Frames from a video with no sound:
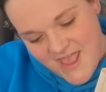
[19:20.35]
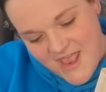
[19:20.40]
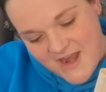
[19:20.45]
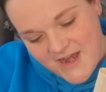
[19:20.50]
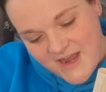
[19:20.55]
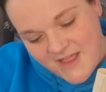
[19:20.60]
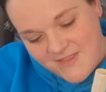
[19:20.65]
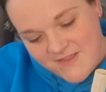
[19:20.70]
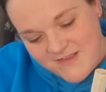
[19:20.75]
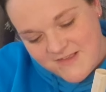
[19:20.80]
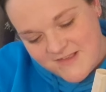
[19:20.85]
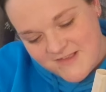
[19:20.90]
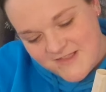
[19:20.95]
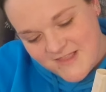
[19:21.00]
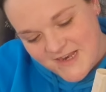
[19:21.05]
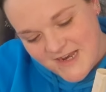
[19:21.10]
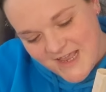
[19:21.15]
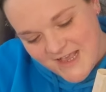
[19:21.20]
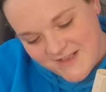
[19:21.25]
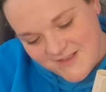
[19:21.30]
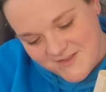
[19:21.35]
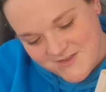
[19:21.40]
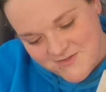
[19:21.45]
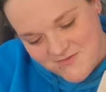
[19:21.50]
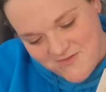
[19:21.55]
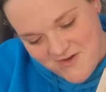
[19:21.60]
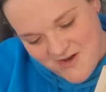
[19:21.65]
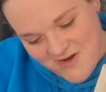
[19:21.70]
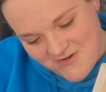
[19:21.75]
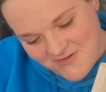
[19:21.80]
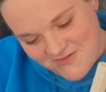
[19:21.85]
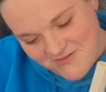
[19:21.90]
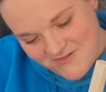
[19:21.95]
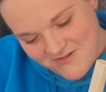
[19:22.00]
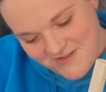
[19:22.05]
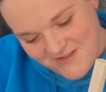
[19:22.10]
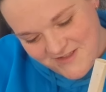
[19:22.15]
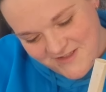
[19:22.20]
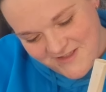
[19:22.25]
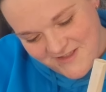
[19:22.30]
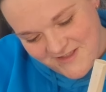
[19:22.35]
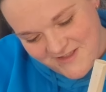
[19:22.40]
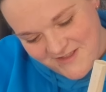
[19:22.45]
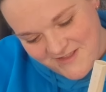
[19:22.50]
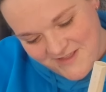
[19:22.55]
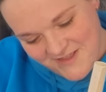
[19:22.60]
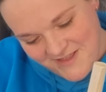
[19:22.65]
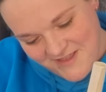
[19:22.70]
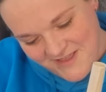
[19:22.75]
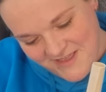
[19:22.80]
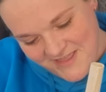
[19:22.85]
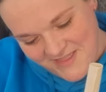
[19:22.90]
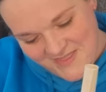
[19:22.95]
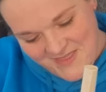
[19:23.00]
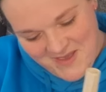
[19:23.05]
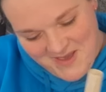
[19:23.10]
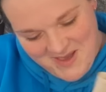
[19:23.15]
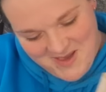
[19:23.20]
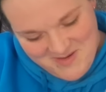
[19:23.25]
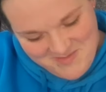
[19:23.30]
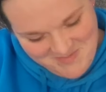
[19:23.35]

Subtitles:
Now this is the last scroll that I'm